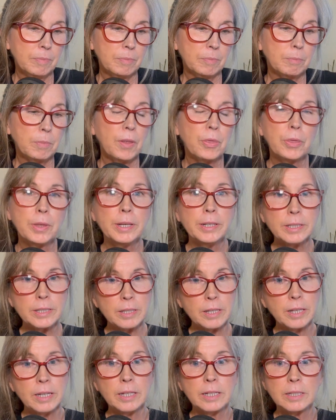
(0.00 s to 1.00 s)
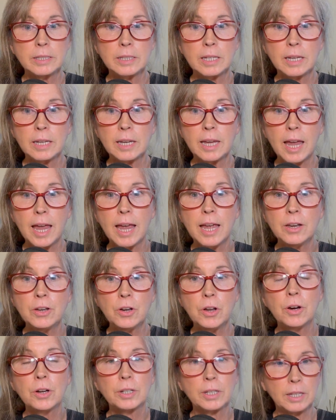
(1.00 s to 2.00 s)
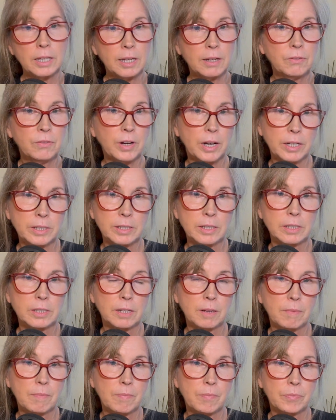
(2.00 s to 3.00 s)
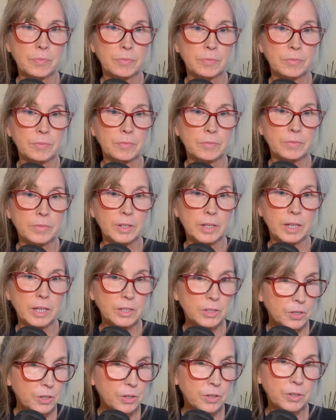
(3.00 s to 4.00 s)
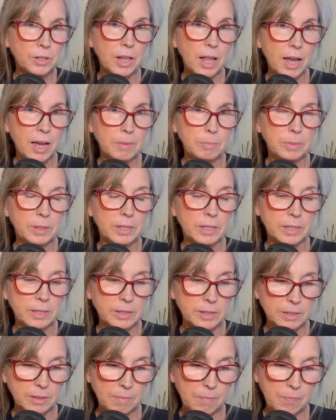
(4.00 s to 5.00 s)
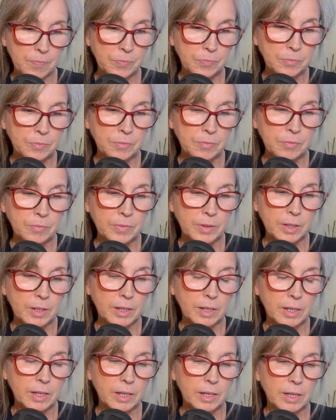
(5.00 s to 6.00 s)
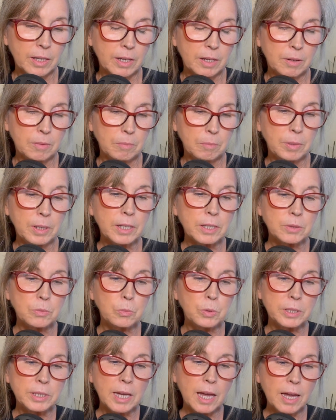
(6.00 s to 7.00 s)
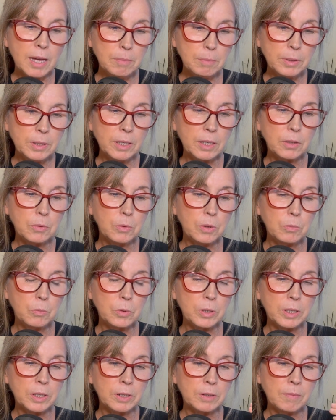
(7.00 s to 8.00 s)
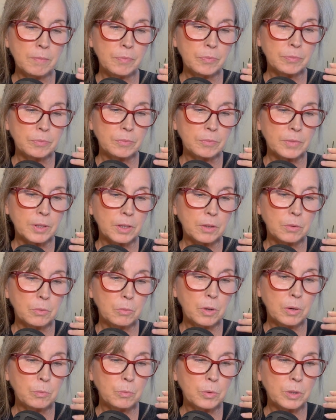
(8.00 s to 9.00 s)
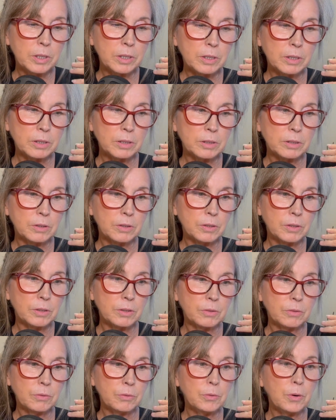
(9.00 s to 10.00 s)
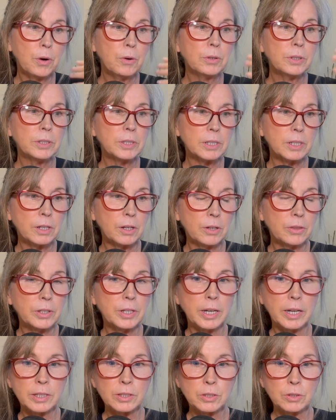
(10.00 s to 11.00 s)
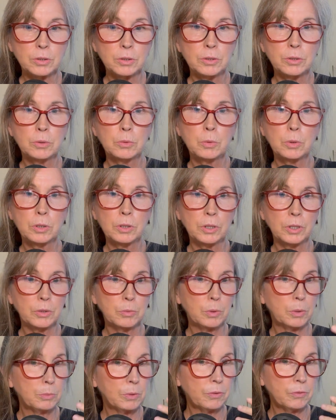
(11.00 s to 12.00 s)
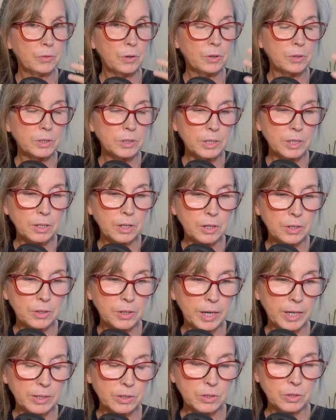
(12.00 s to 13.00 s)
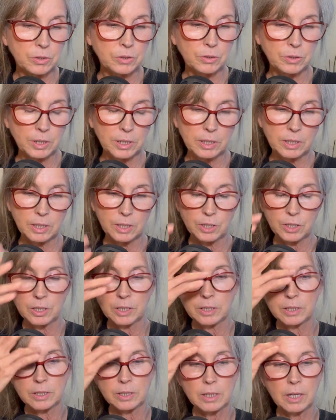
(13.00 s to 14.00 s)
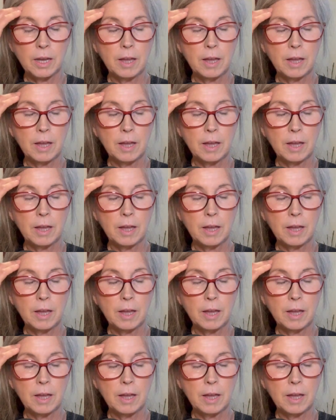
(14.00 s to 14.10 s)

But these things cannot give us eternal happiness. Because what's happening when we're focusing on the external world, when we're focusing on our external conditions